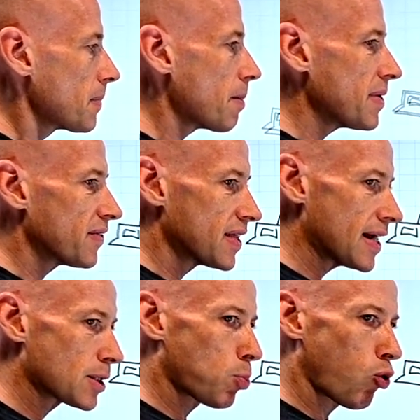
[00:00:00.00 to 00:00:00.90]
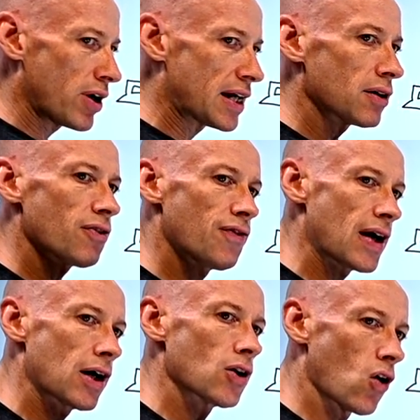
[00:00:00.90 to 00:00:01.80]
There'll be things
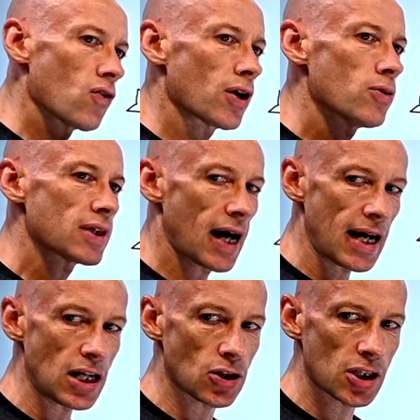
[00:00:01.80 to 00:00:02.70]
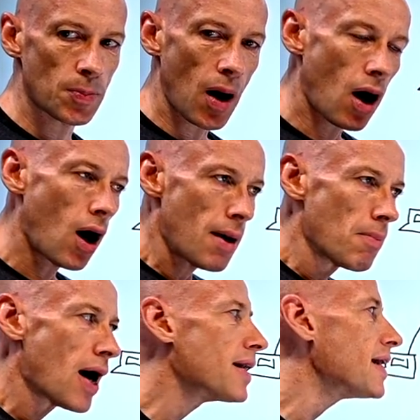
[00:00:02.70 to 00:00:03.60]
pre-configured on those agents, but I
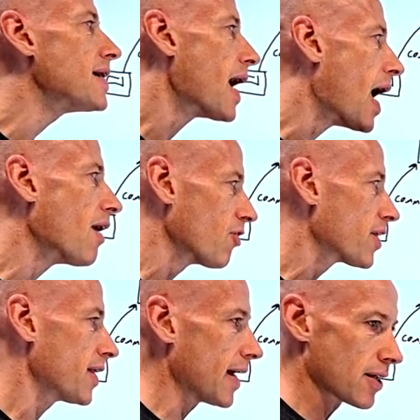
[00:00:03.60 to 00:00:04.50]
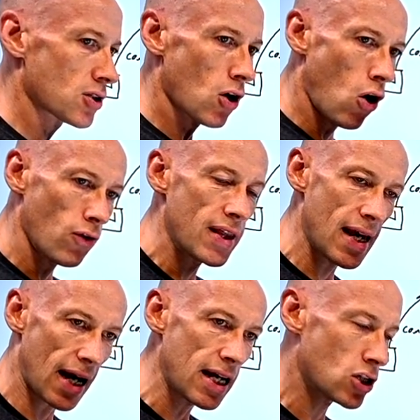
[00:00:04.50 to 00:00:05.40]
might need other things on
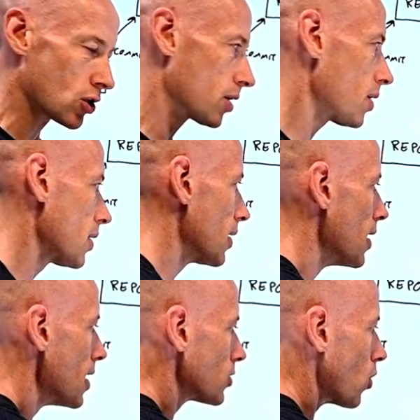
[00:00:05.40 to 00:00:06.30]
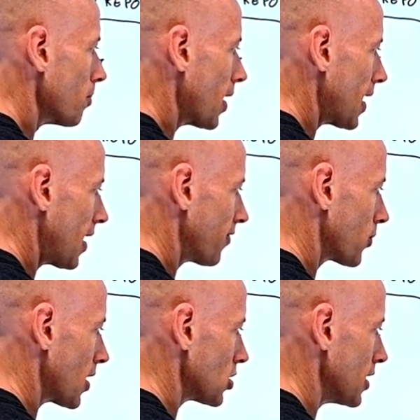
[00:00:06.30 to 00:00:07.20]
the agent. So I might have
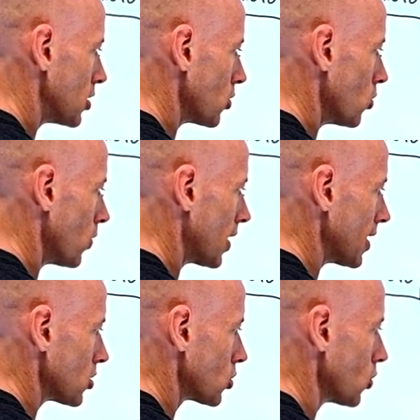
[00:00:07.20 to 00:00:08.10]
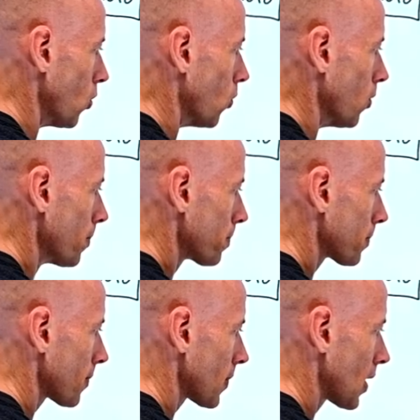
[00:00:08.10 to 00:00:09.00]
to actually do an install
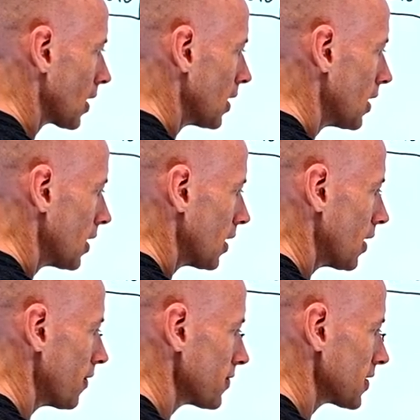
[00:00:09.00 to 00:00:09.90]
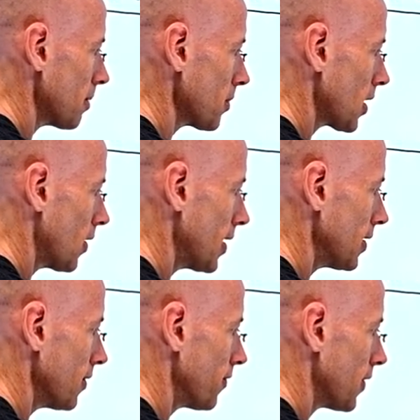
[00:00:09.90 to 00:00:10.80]
of some
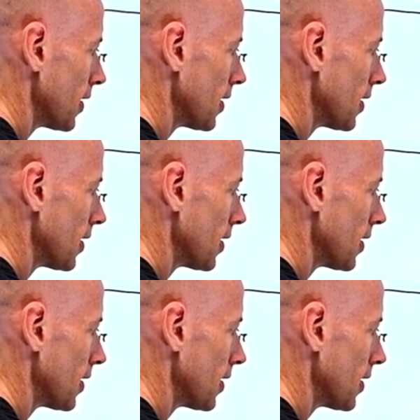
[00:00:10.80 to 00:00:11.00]
kind of